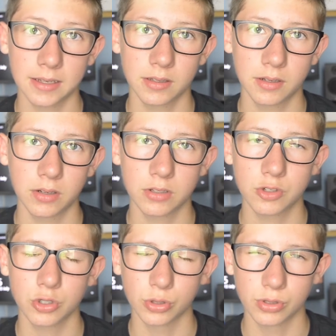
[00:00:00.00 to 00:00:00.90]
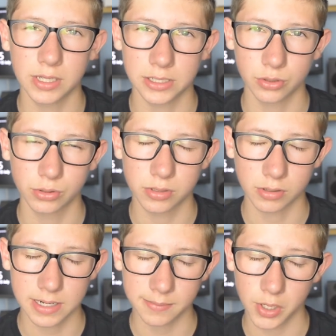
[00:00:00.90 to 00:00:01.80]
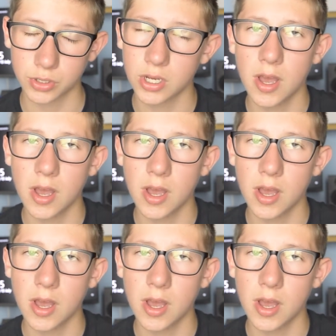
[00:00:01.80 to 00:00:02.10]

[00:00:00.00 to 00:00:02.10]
in dual screen mode,